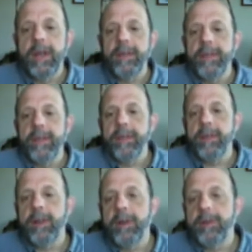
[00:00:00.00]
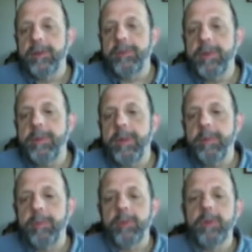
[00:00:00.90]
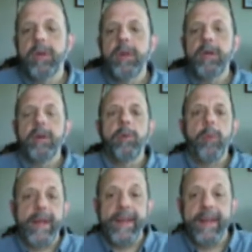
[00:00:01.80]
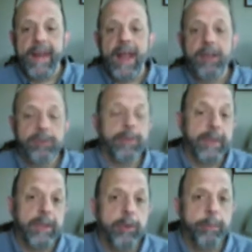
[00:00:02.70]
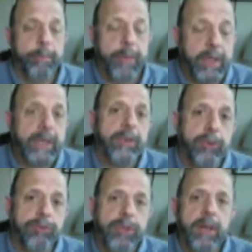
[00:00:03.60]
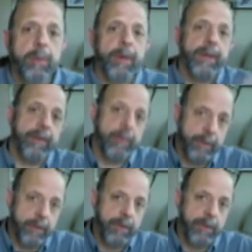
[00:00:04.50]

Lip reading: And then 3 people went ahead and actually clicked the share button